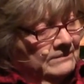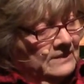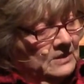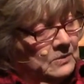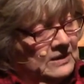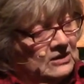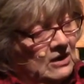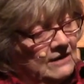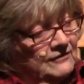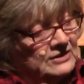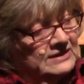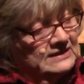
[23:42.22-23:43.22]
The
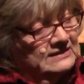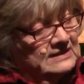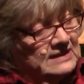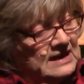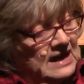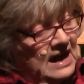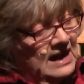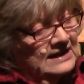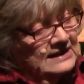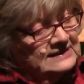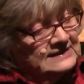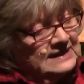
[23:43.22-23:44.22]
woodcarver did
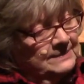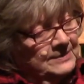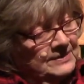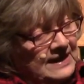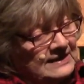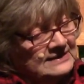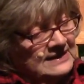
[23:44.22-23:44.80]
not eat supper that